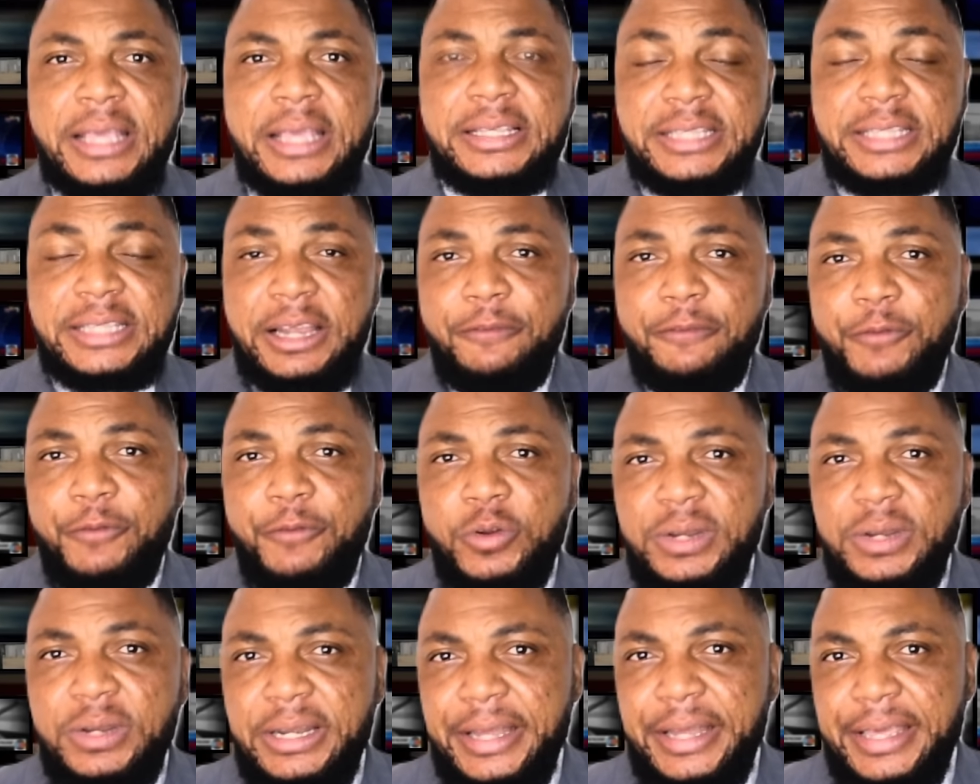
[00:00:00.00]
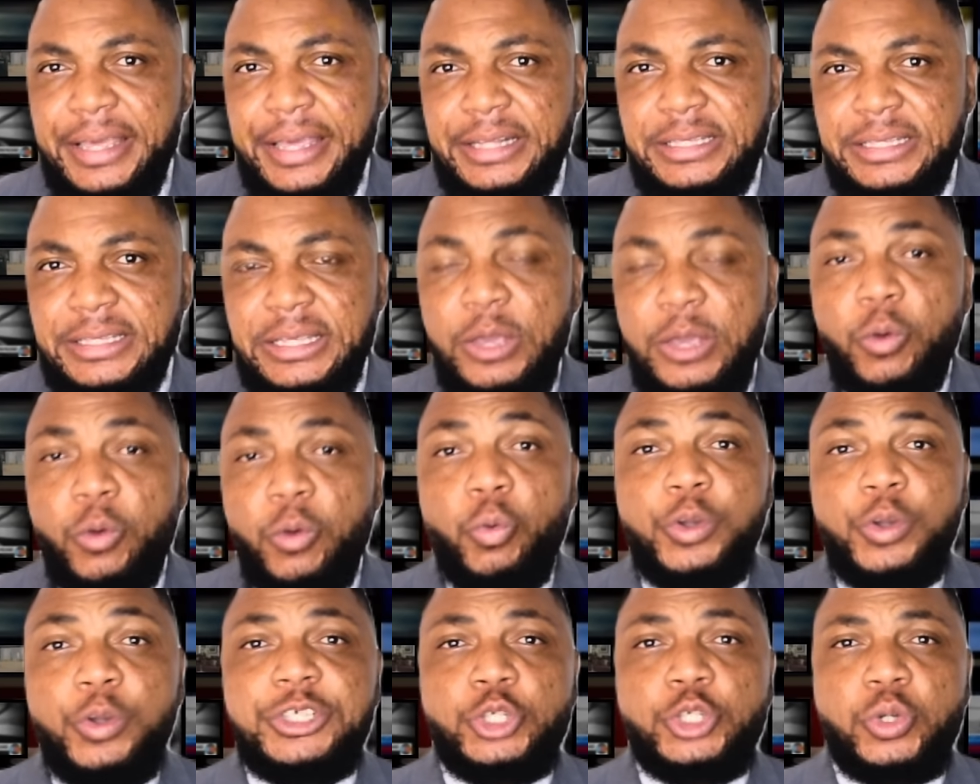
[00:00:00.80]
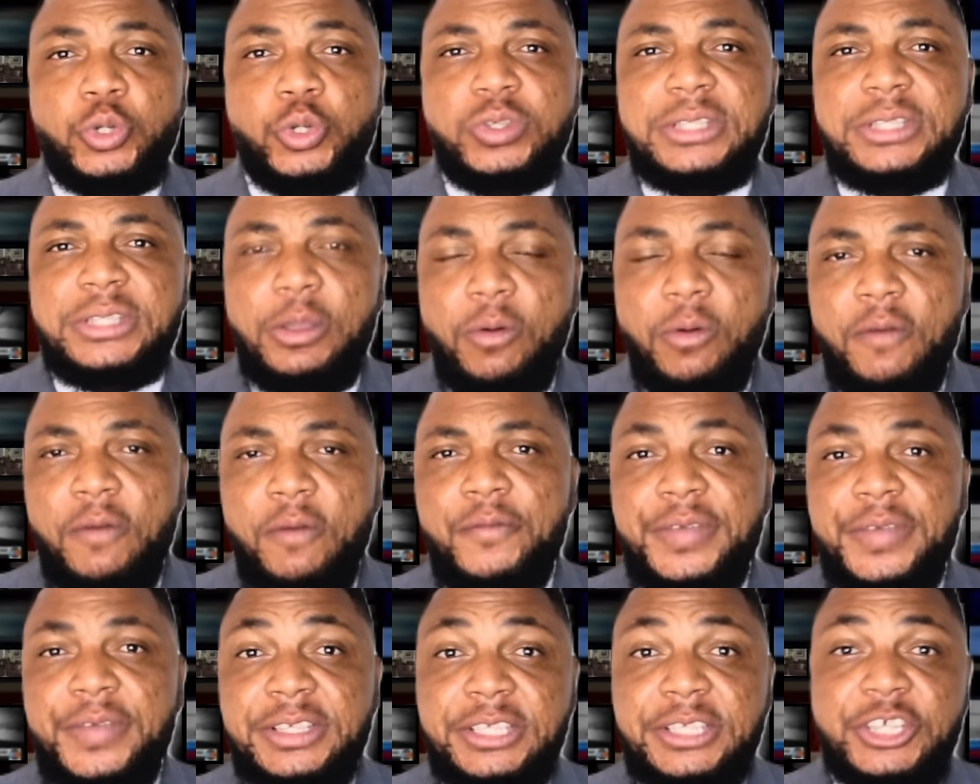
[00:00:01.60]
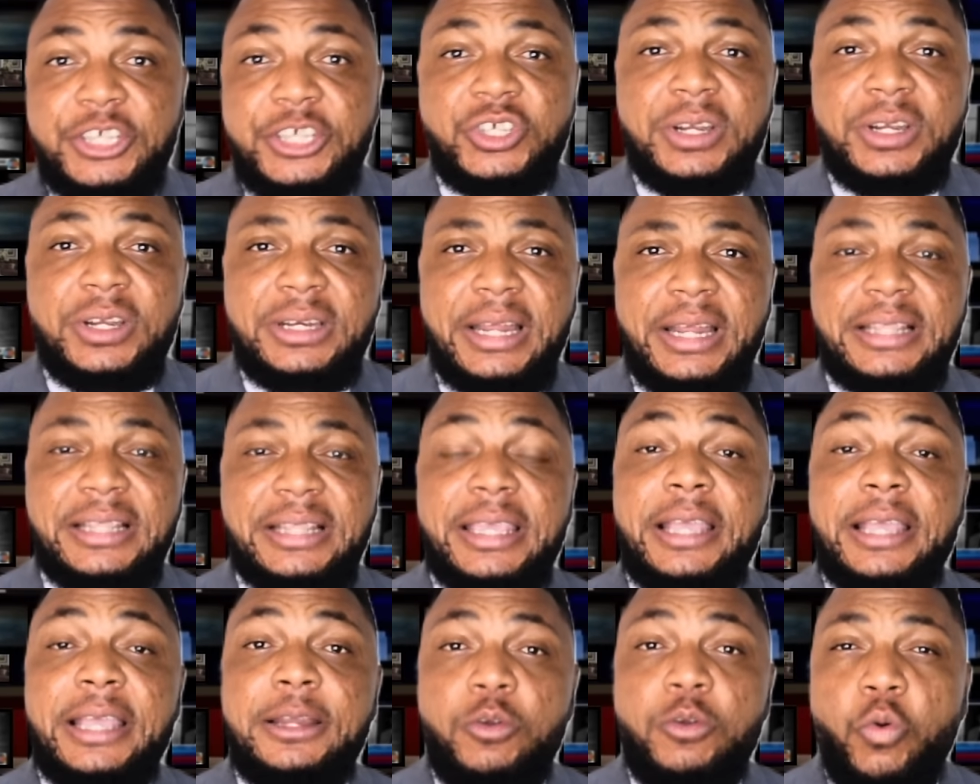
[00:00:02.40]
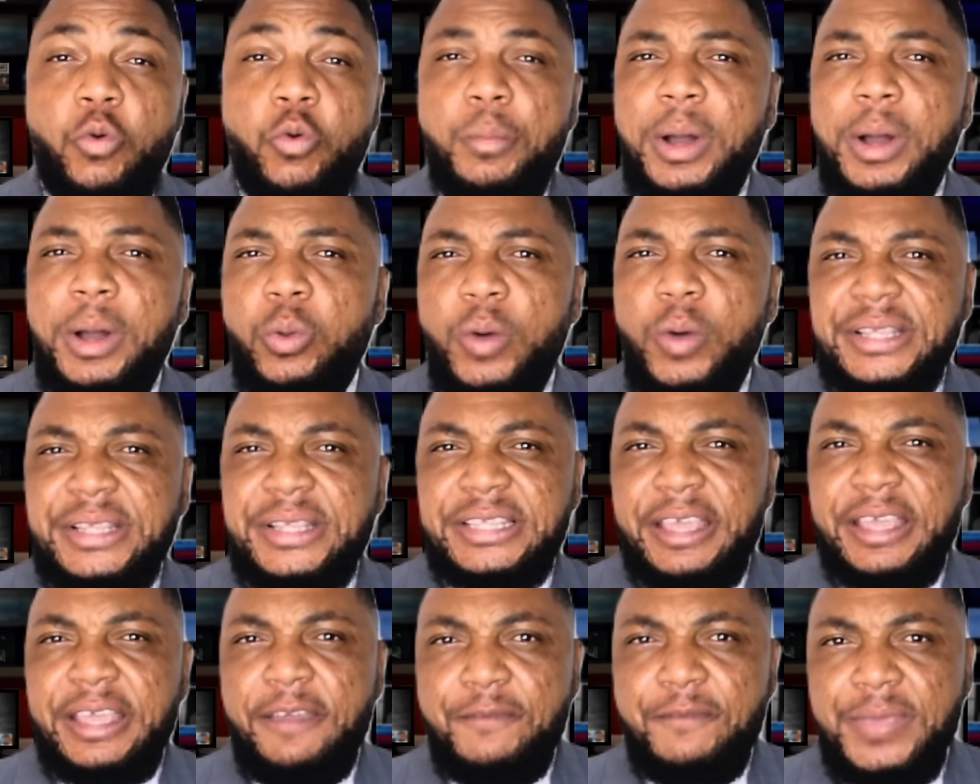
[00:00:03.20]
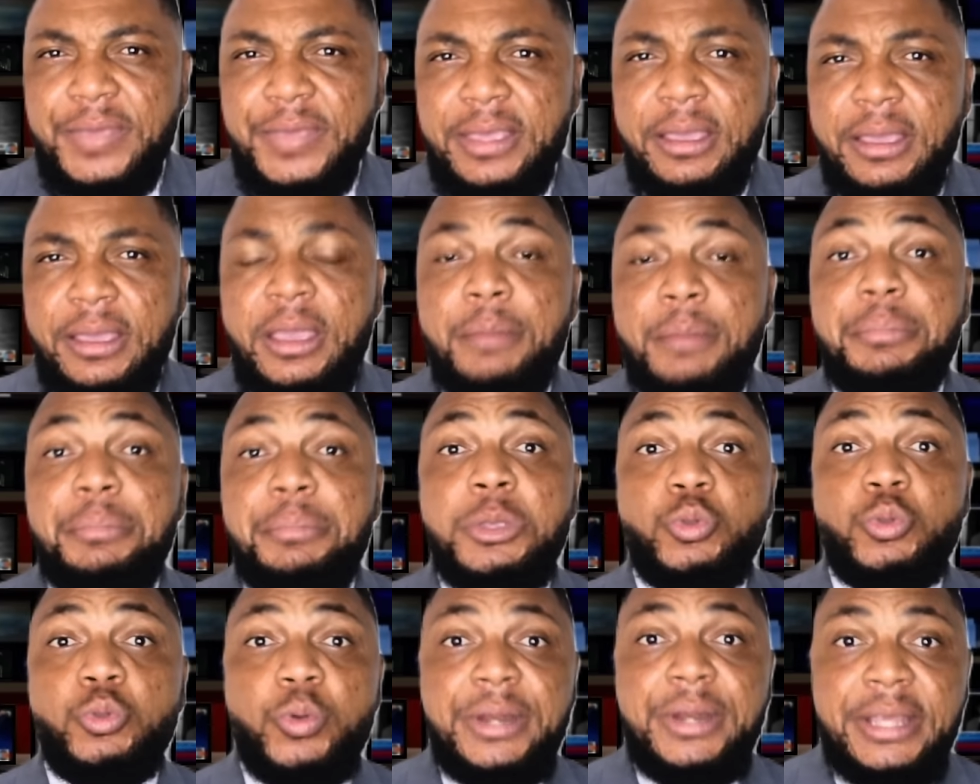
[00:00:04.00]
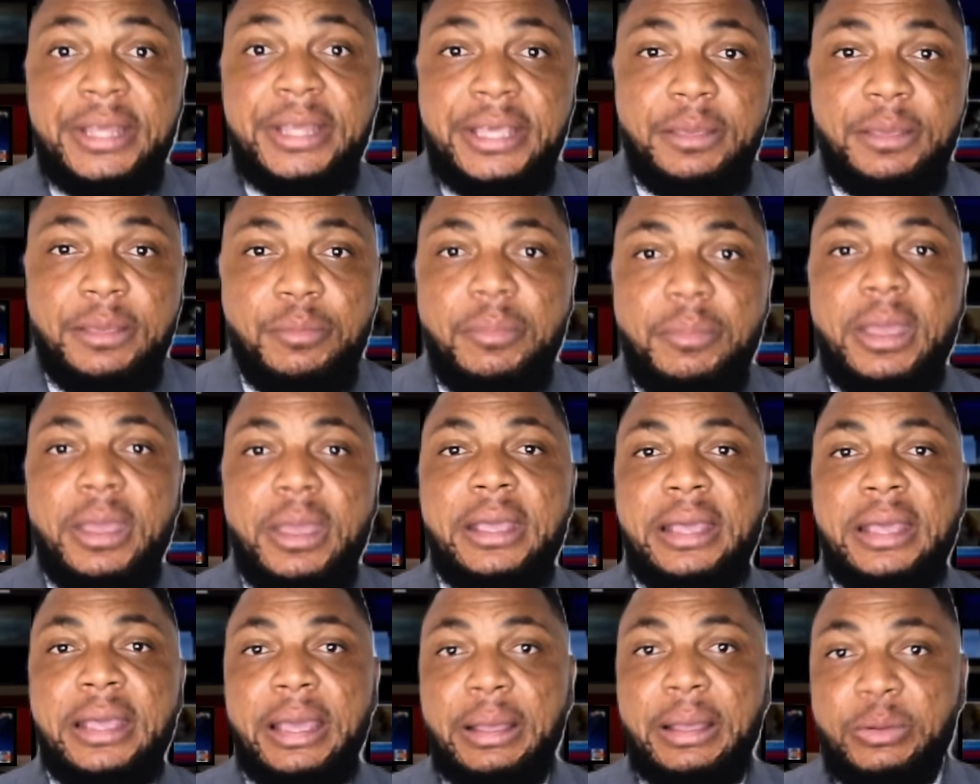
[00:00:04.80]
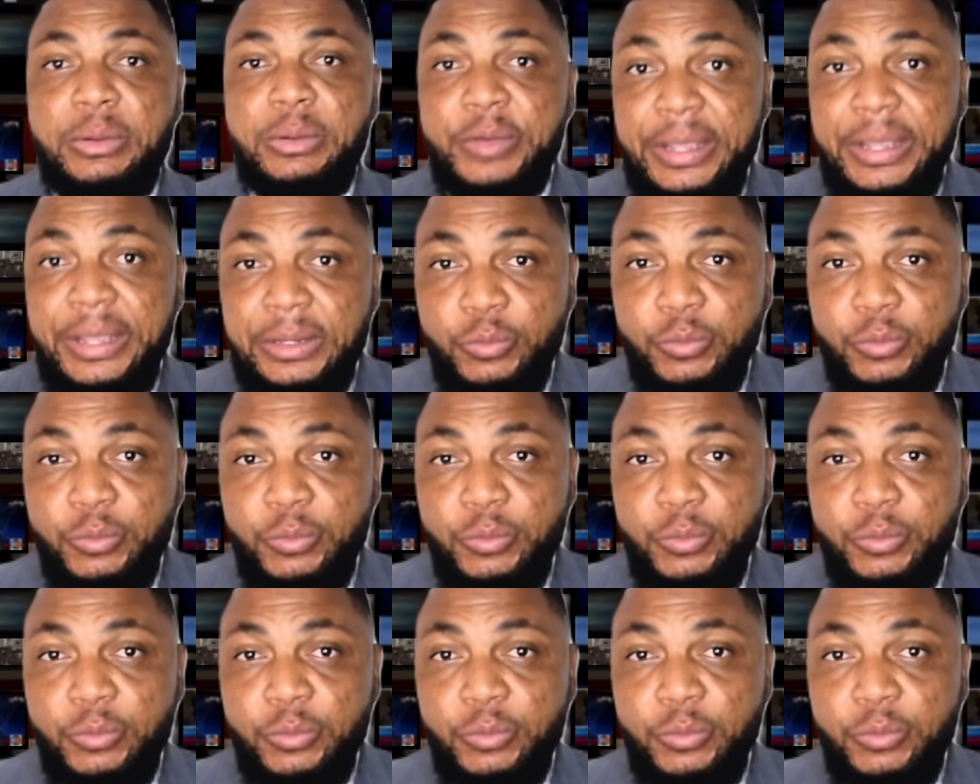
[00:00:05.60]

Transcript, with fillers: cell phone linked which shows the conversation that Kelly Khumalo was having between him with,